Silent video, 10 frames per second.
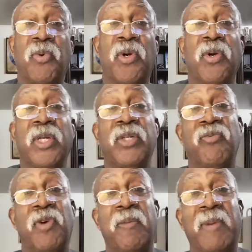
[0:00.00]
the world
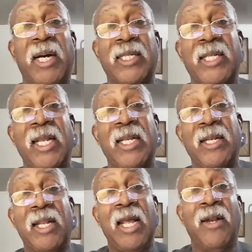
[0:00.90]
is run by
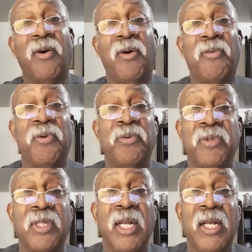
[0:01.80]
Satan and all
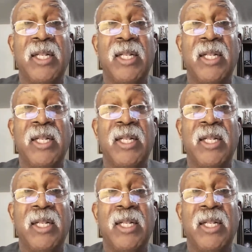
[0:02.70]
those